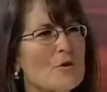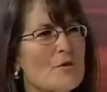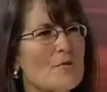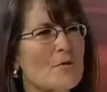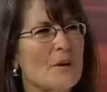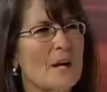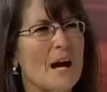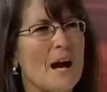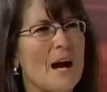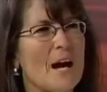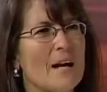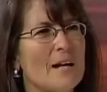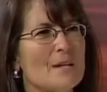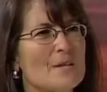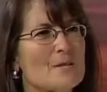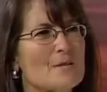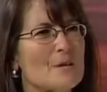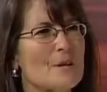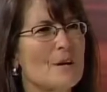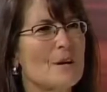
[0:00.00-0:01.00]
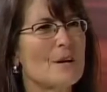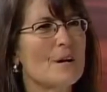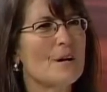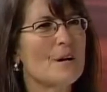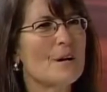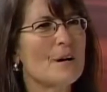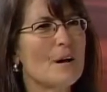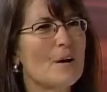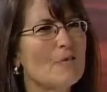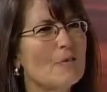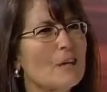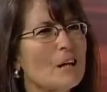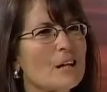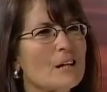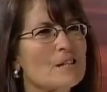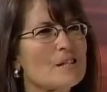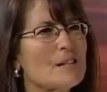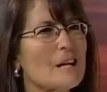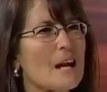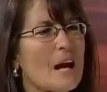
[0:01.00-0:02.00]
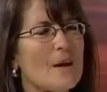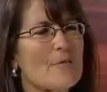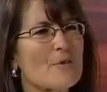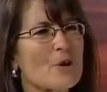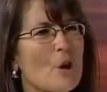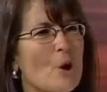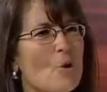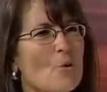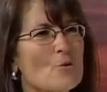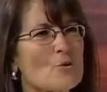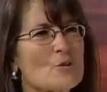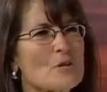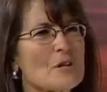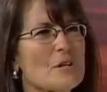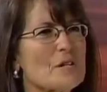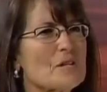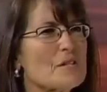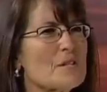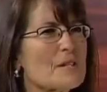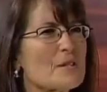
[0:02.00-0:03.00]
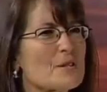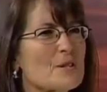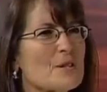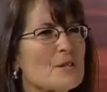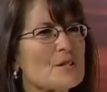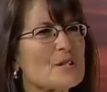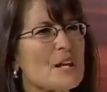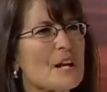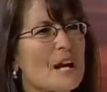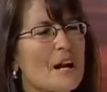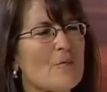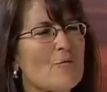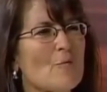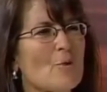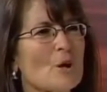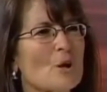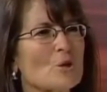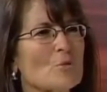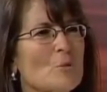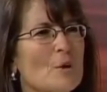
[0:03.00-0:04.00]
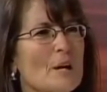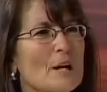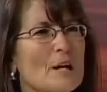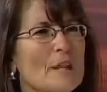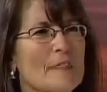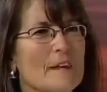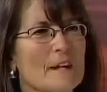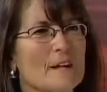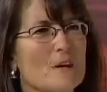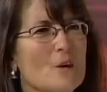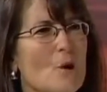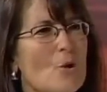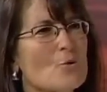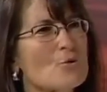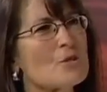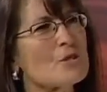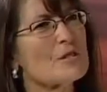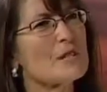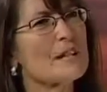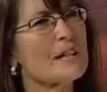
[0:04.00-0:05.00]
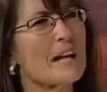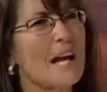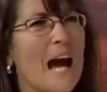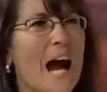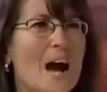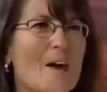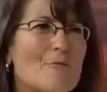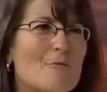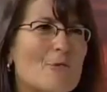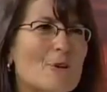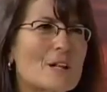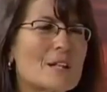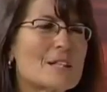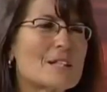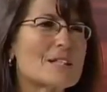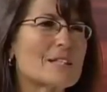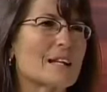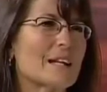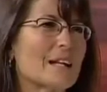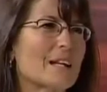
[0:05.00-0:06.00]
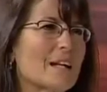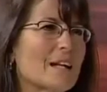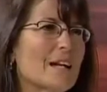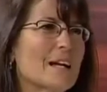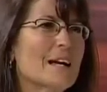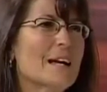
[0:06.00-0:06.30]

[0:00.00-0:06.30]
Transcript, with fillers: different kinds of kids that I've coached and assistants that I've worked with and coaches in the conference and